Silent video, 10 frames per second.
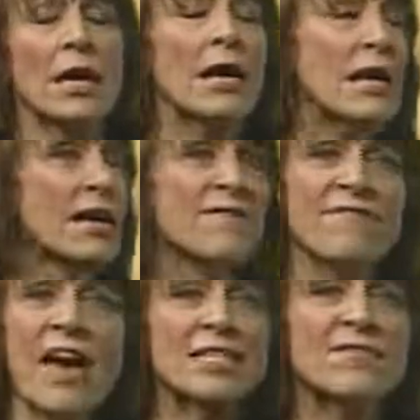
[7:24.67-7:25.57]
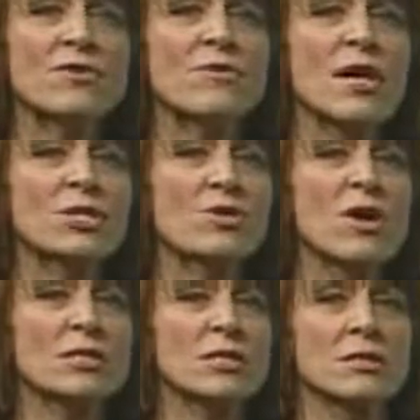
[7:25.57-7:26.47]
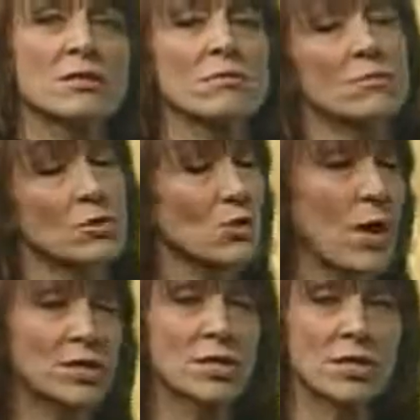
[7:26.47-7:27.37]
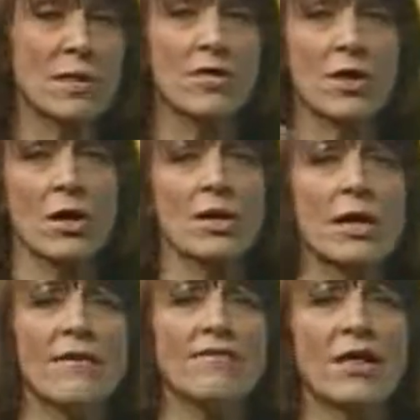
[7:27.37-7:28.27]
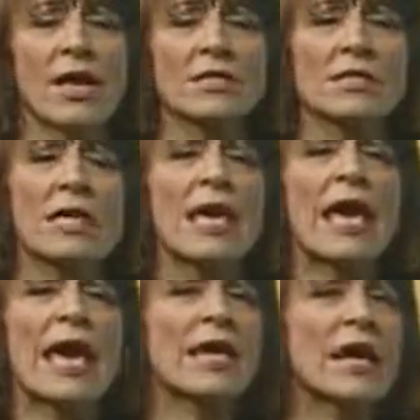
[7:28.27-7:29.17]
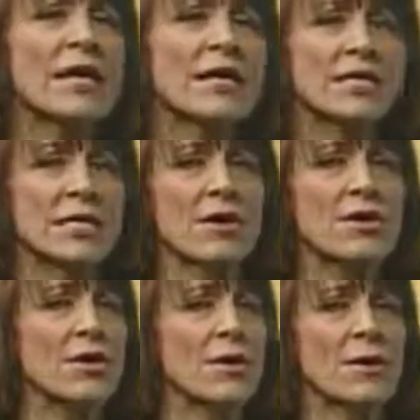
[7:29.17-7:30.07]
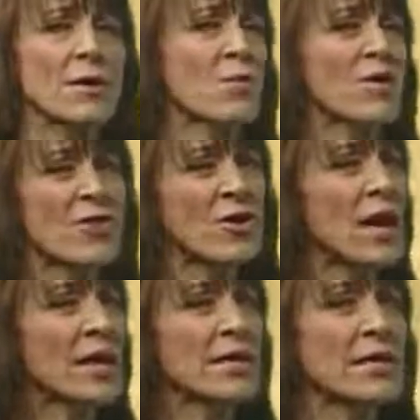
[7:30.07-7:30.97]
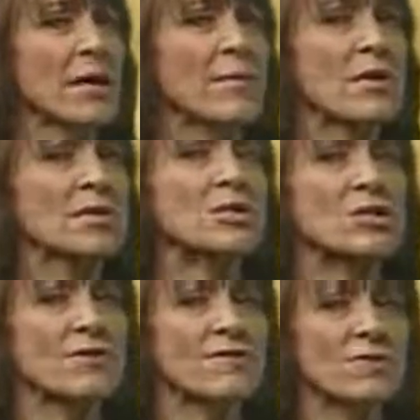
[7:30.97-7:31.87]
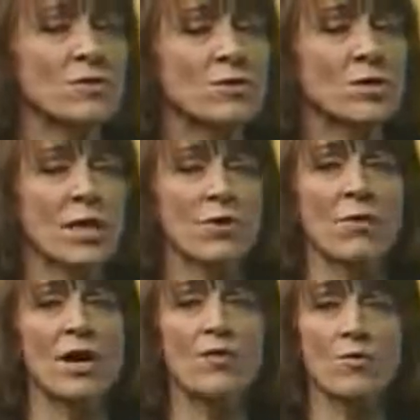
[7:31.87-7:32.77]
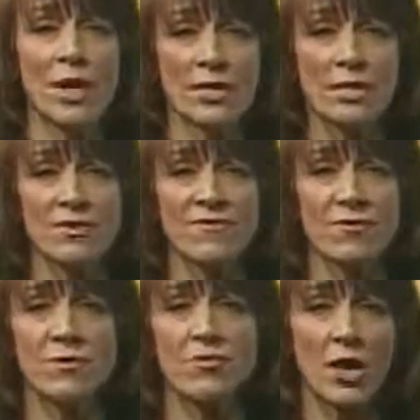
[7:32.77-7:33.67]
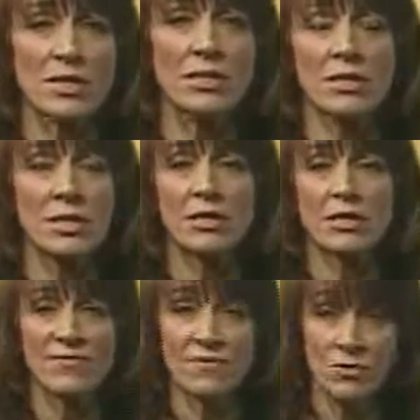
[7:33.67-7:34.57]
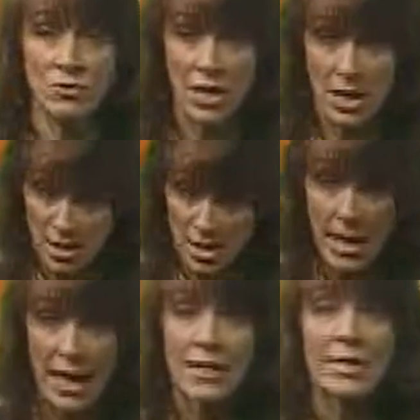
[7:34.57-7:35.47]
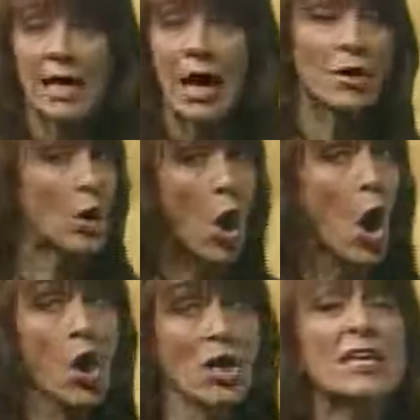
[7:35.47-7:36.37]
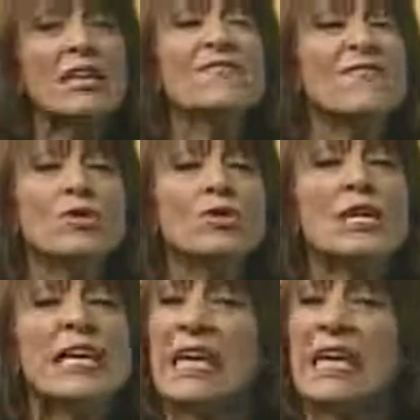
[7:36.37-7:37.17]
Uh, fast food restaurants, I was watching something on Netflix, and I got to tell you, what they're adding chemically to the food and the way they're raising the food and processing this food and then handing it out and calling it food,